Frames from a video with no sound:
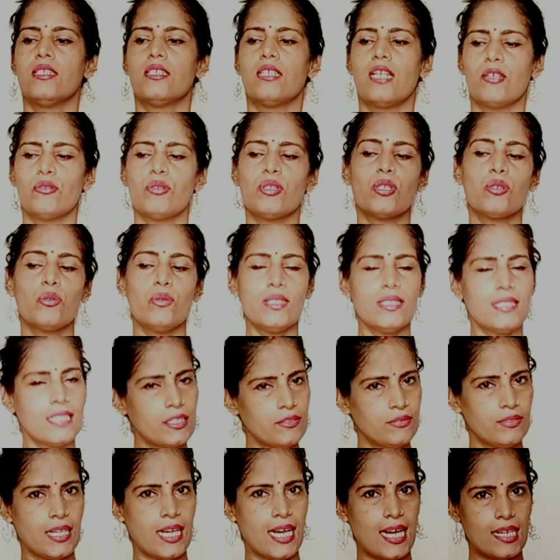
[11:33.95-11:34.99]
Now the quiz
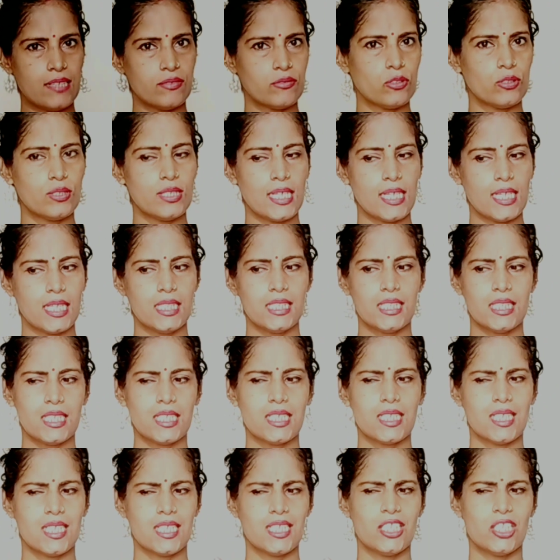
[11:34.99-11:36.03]
that we have today
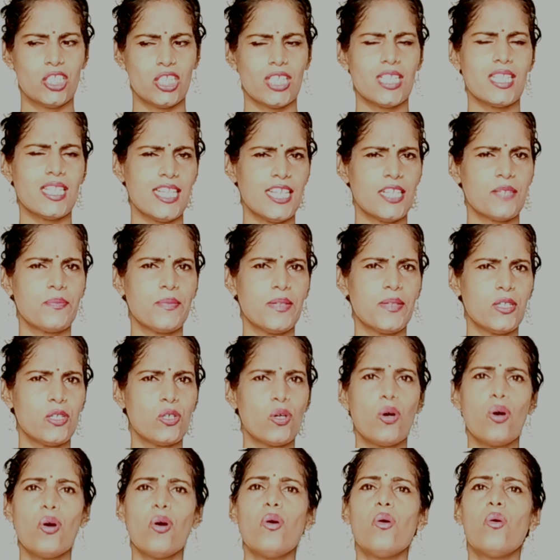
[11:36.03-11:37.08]
is, just let me
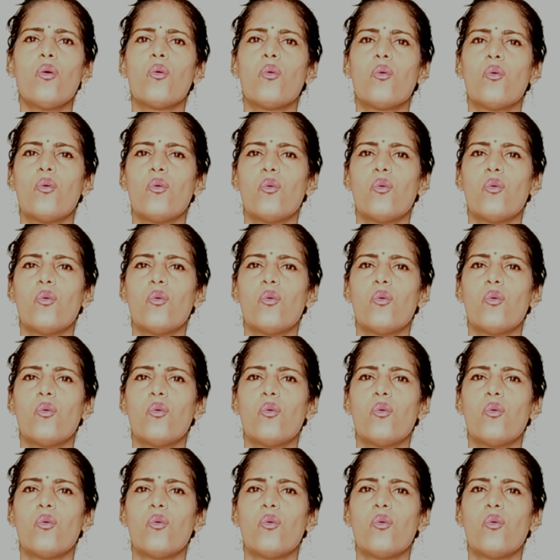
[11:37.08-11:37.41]
know